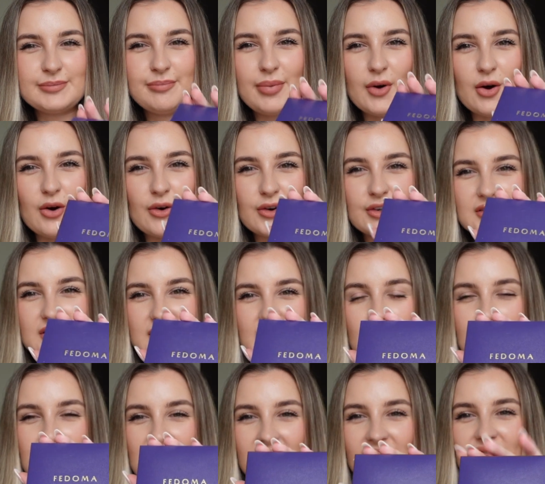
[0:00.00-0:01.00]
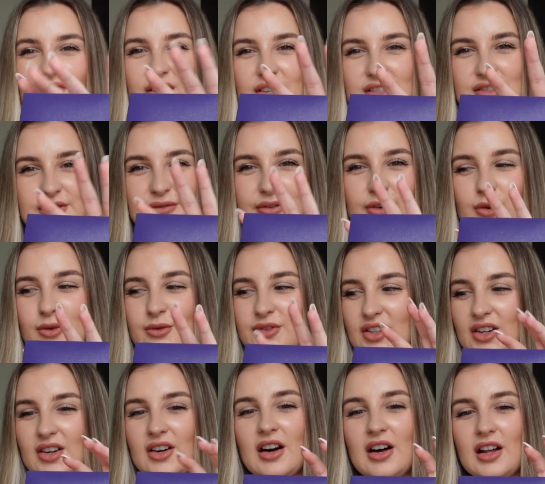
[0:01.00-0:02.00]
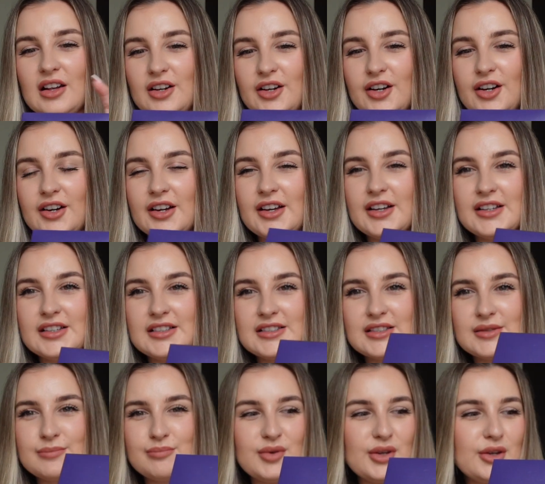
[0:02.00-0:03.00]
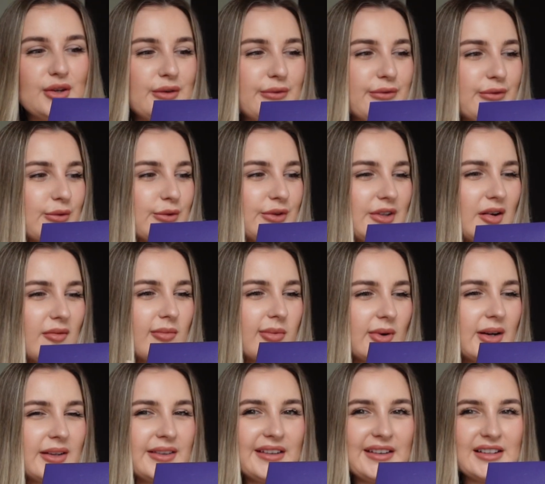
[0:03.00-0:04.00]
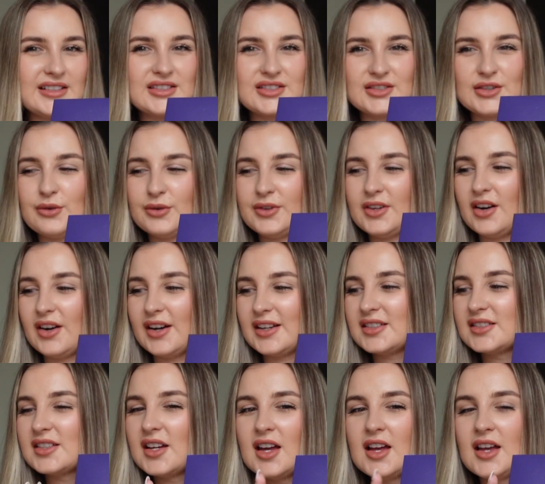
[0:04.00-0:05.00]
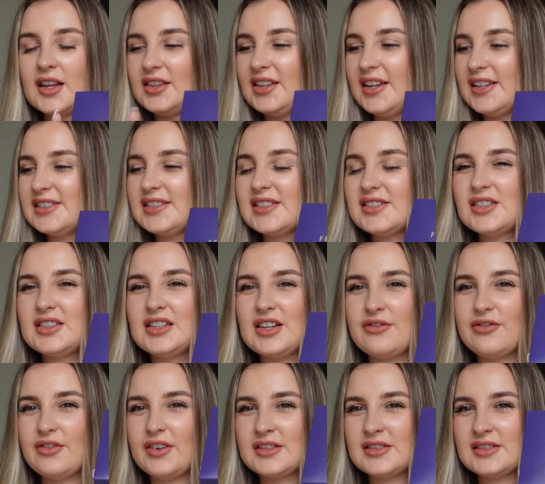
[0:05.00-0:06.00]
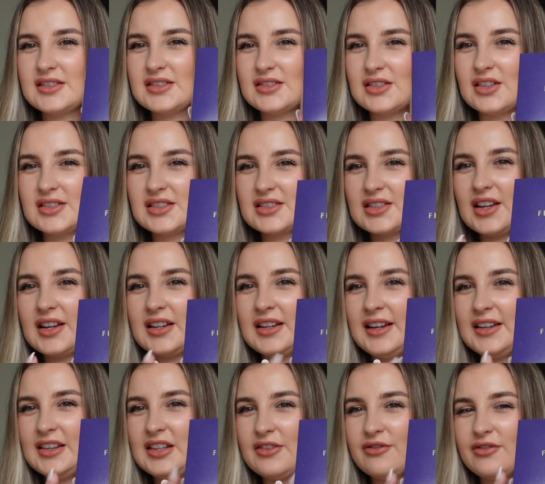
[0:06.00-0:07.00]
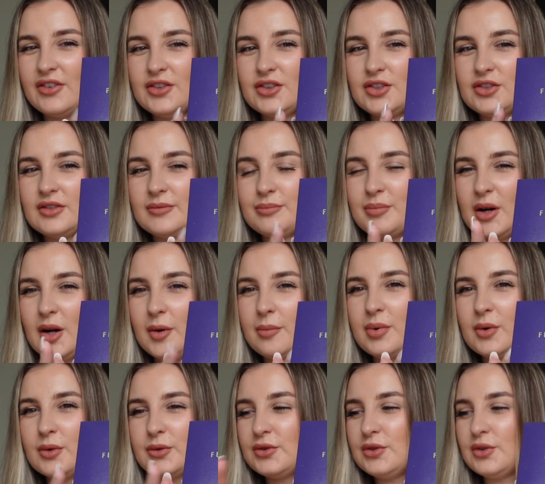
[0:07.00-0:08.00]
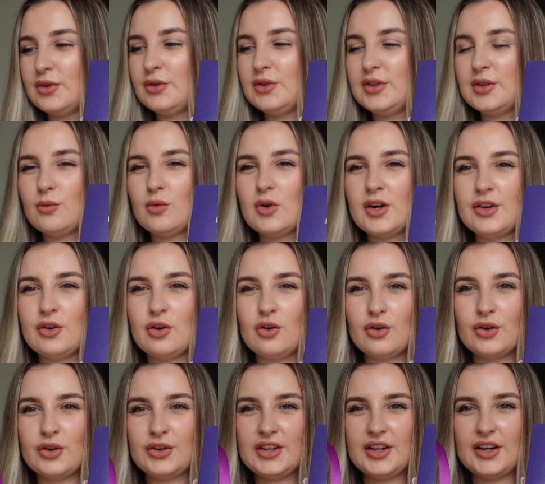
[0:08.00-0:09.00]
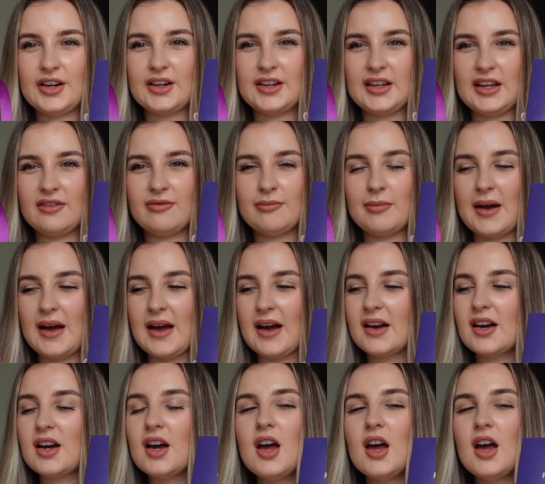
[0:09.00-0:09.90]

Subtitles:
box, I mean, first of all, the color is beautiful. Their branding is so nice. This is a slightly different purple to the one on their gift bag.